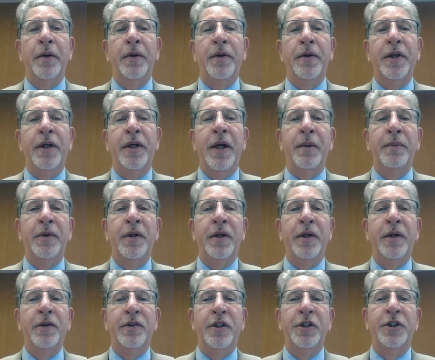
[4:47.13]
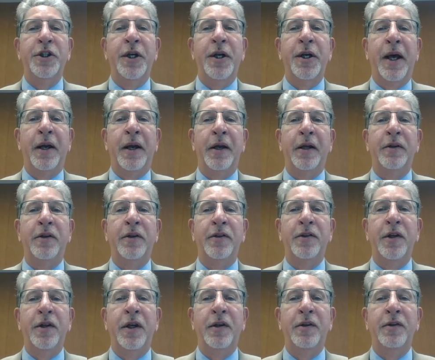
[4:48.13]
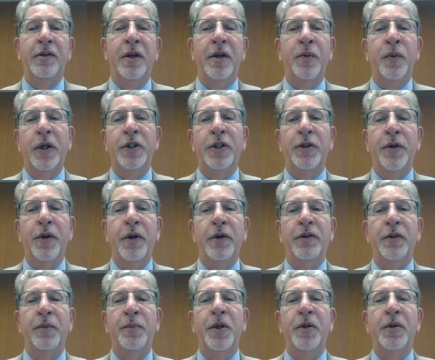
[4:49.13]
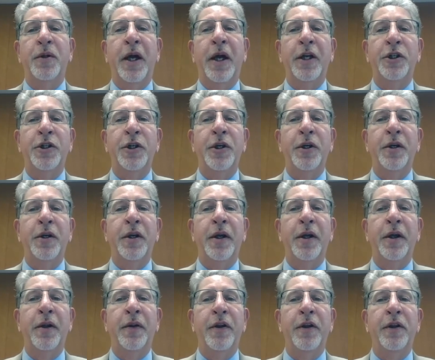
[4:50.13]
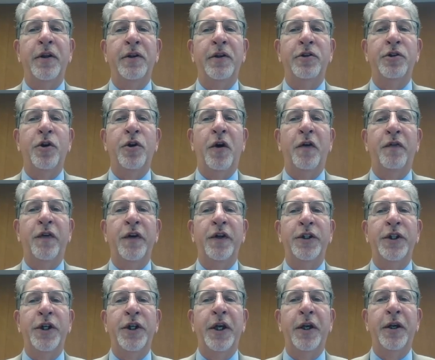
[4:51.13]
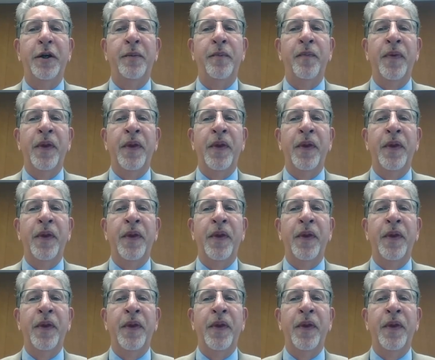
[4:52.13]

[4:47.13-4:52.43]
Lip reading: DMD is a genetic disease in which there's a mutation in the dystrophin gene